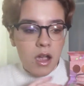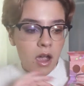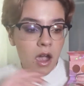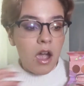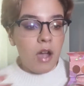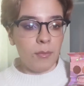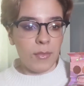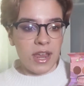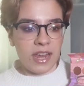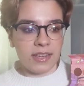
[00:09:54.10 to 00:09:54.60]

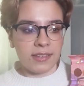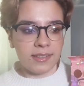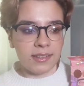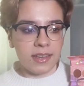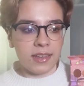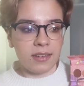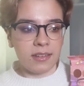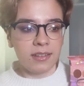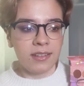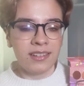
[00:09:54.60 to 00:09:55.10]

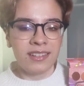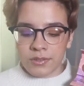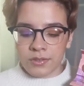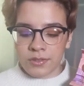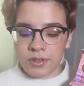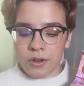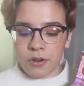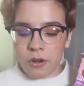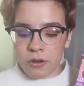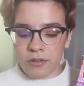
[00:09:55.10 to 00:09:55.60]
amazing.
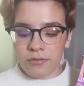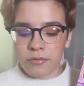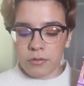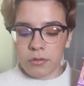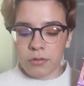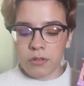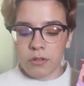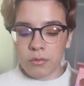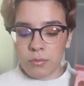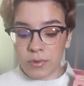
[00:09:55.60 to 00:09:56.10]
So
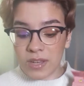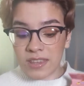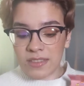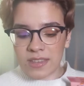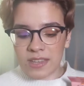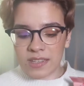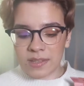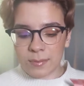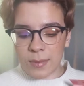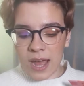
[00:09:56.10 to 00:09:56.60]
overall with
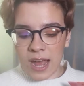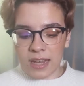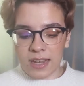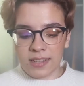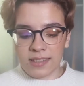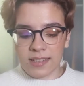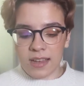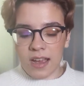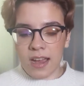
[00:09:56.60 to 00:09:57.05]
these palettes,